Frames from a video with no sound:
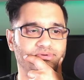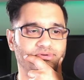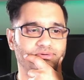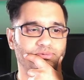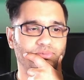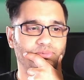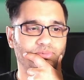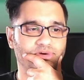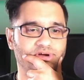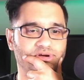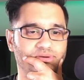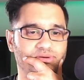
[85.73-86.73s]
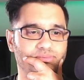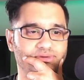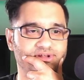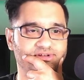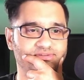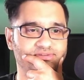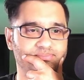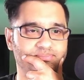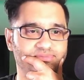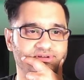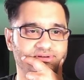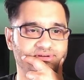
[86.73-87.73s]
Where will it
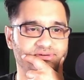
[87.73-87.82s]
be?